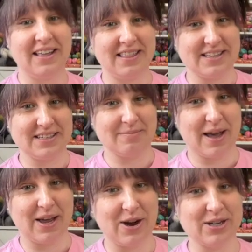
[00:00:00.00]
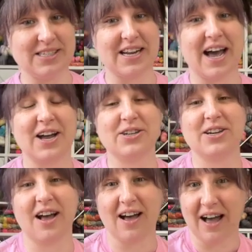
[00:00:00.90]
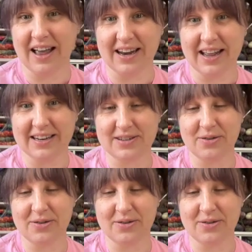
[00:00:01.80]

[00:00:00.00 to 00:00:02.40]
This is my yarn stash. I knit